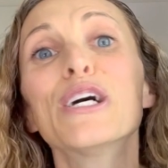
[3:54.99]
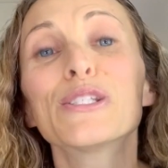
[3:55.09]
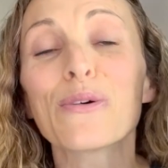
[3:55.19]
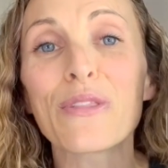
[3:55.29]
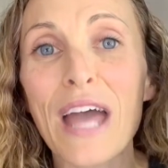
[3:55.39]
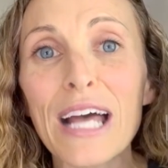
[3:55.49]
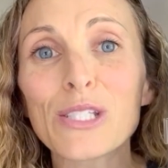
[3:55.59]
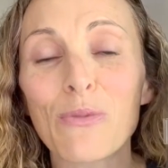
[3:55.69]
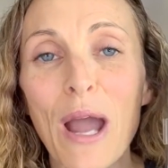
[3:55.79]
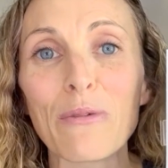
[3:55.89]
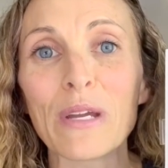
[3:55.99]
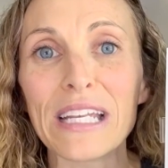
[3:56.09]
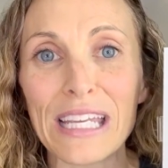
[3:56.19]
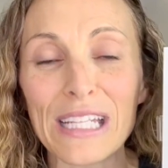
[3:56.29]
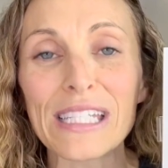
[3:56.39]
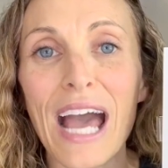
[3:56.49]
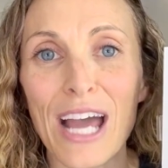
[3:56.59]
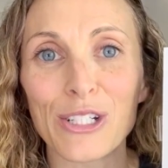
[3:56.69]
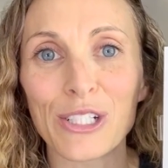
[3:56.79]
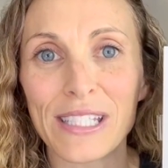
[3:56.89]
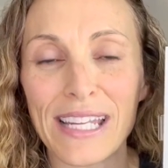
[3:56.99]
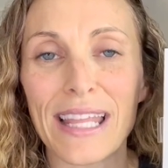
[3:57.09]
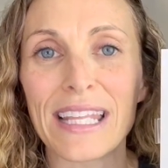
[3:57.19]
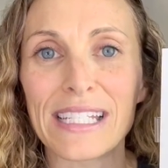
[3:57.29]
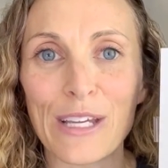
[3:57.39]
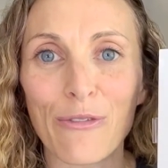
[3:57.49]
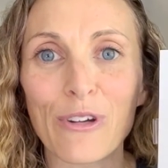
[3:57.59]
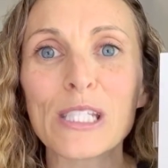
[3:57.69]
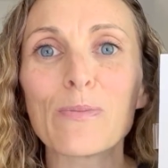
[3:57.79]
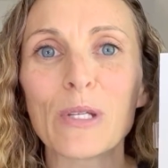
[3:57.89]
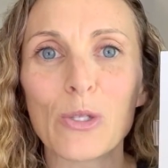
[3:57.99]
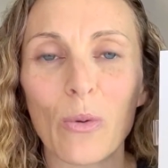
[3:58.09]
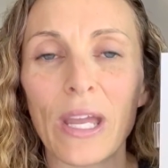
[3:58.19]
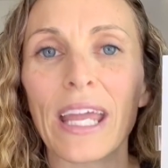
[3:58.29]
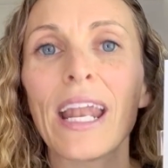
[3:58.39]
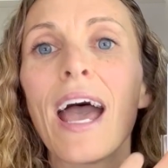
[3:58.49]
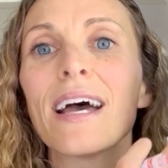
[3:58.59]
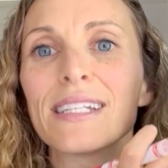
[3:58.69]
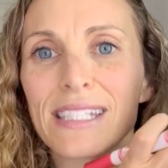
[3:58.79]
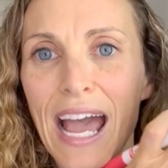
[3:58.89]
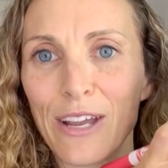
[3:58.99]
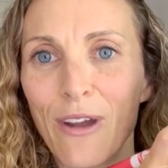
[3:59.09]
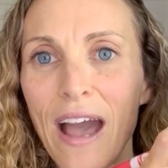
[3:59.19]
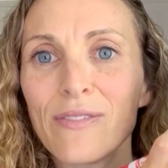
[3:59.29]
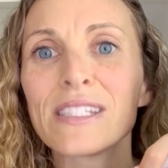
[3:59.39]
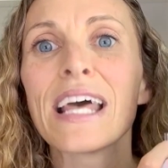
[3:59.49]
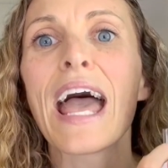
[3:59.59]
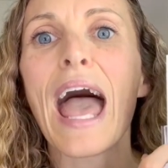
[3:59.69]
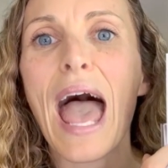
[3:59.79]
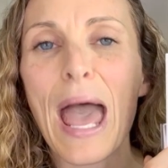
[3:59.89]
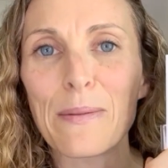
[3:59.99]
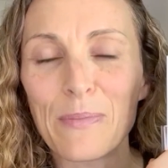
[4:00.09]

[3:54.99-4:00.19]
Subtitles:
So that's why we need to understand the difference between digraphs and